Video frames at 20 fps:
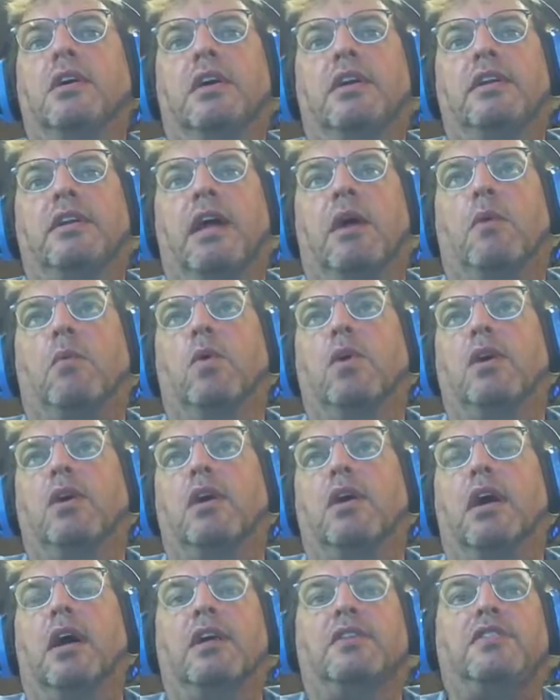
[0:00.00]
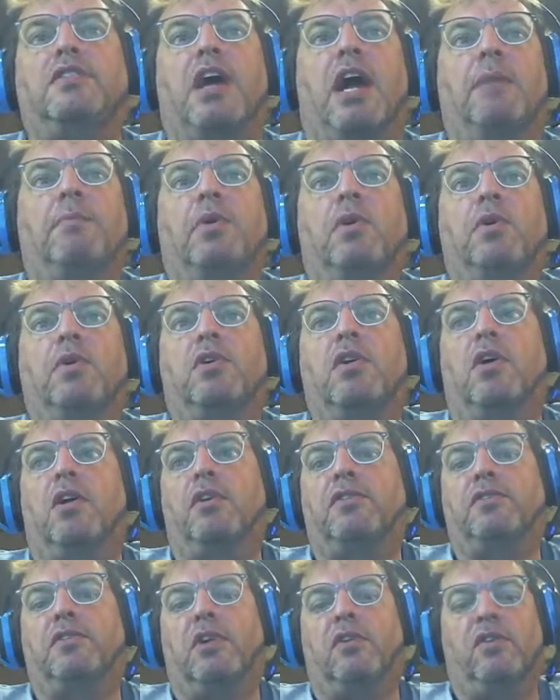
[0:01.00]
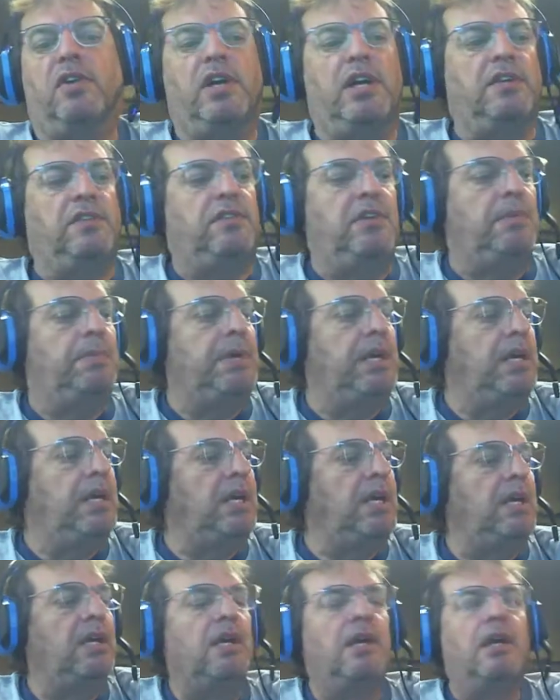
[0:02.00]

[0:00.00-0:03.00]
network time protocol server, NTP,